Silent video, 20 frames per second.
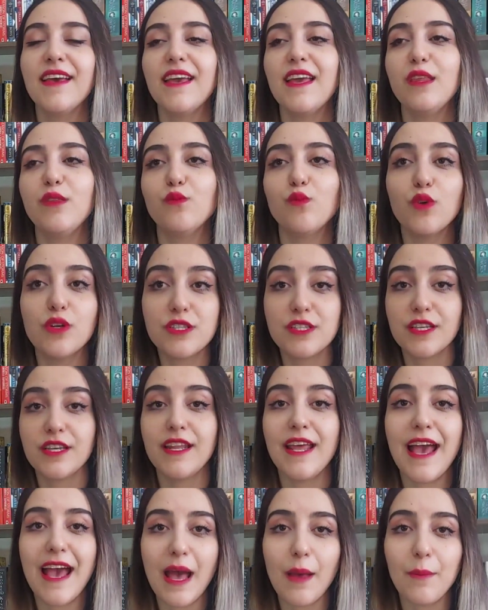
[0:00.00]
in what's
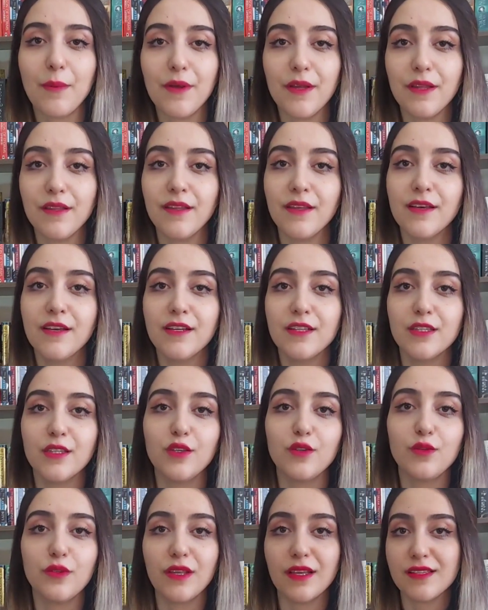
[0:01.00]
gonna happen
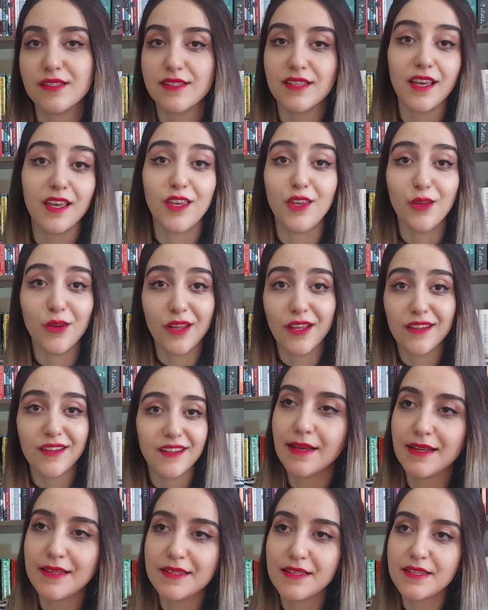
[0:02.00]
to this sec unit.
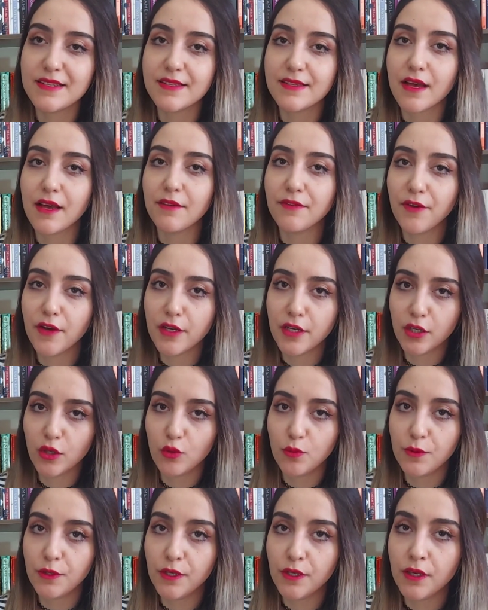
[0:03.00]
As a sci-fi
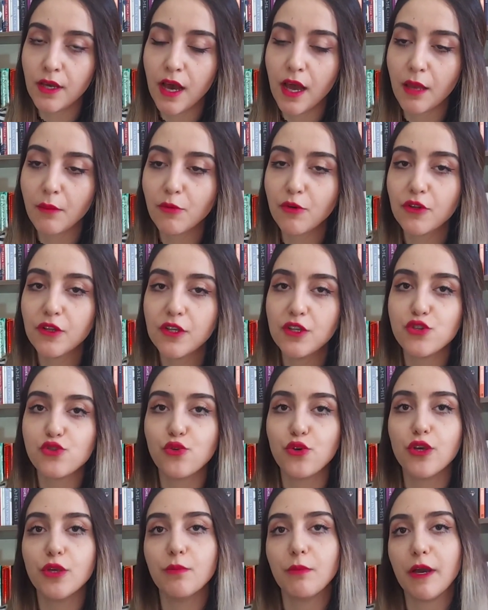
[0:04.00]
newbie, I'm really
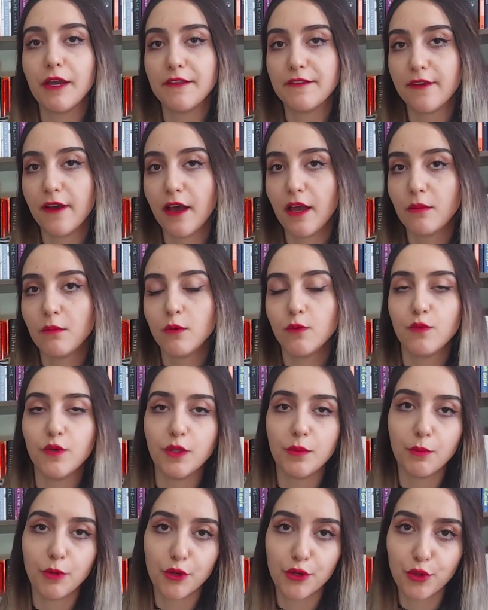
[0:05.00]
enjoying my time
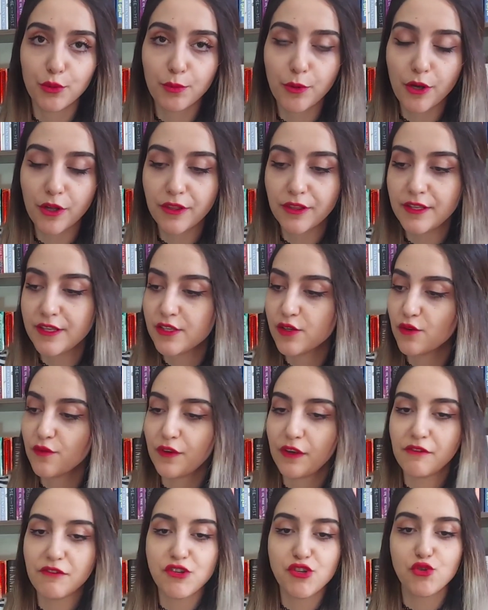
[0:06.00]
with Murderbot. These are
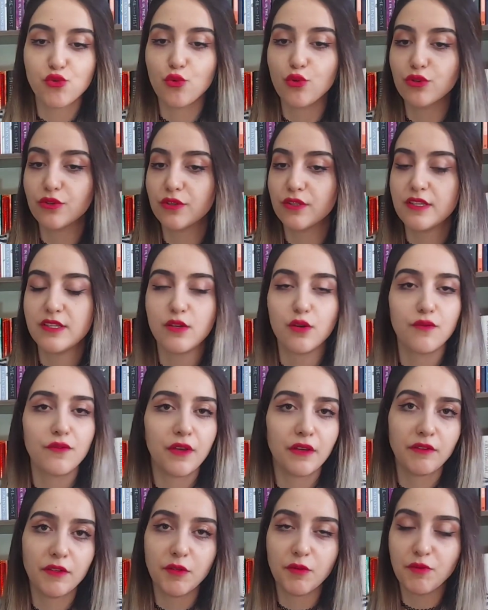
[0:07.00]
very short, these are
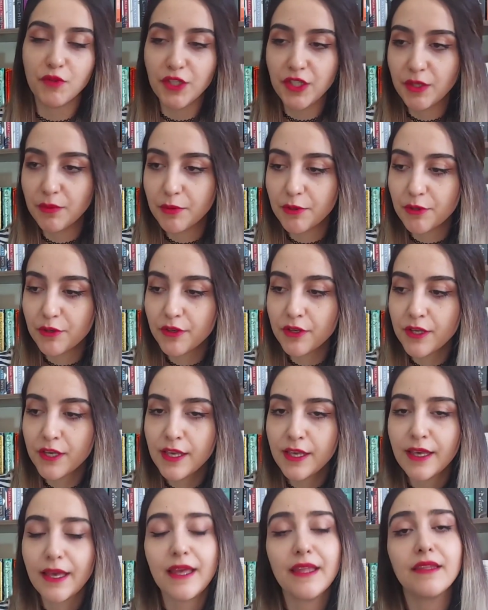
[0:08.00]
very readable,
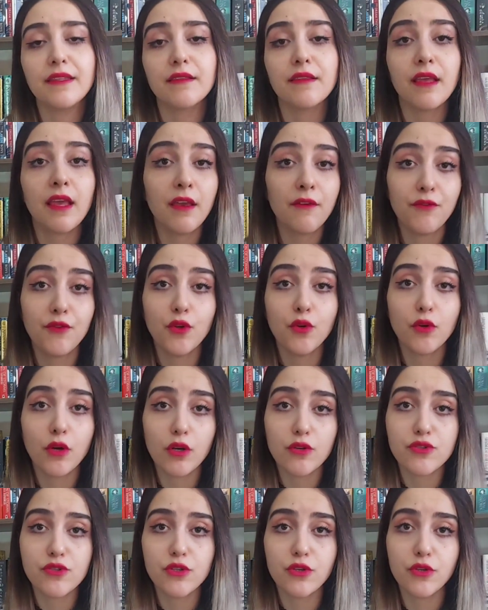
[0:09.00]
and if you're
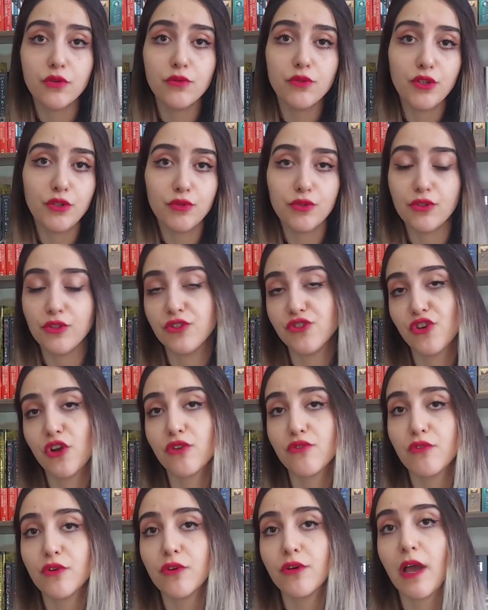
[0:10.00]
also new to the
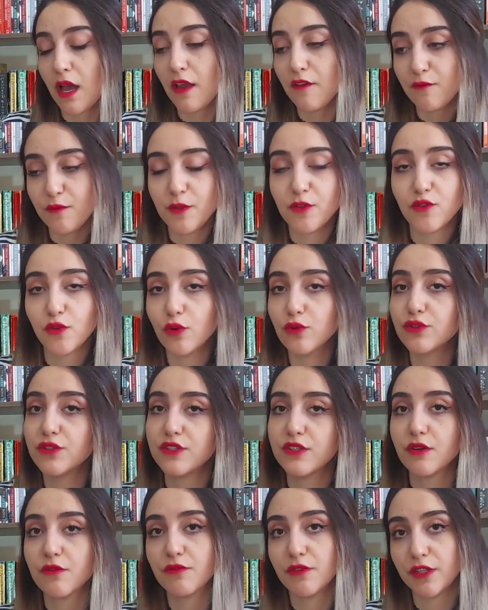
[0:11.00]
genre, I've been told
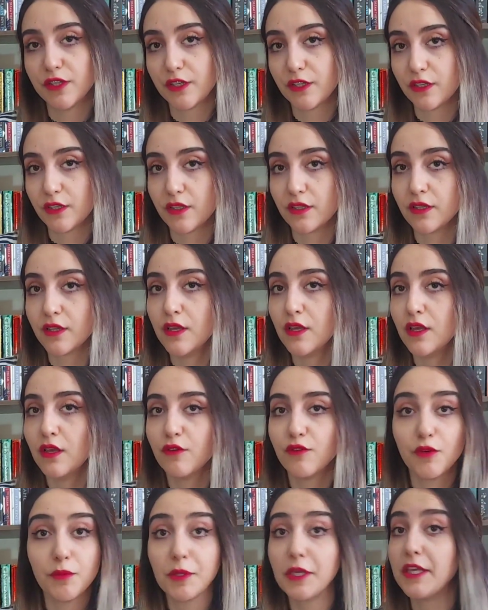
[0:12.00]
these are really good
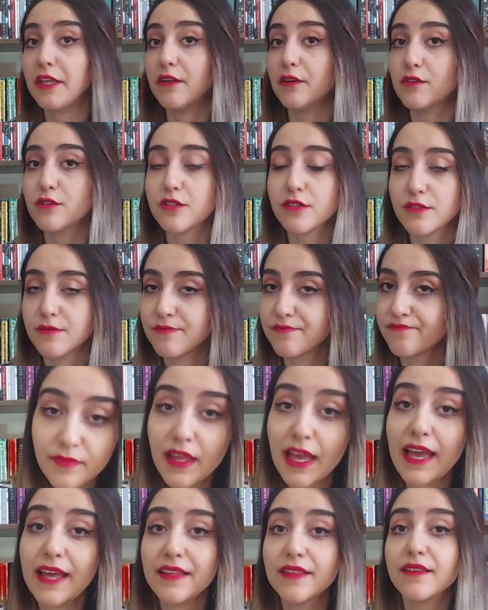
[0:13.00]
for beginners.
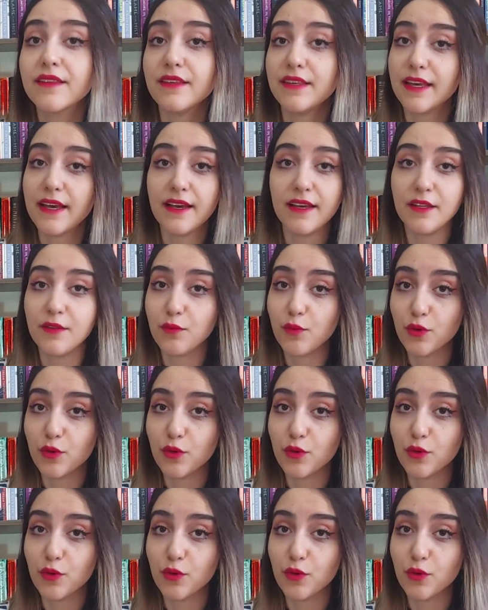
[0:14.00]
And yeah, it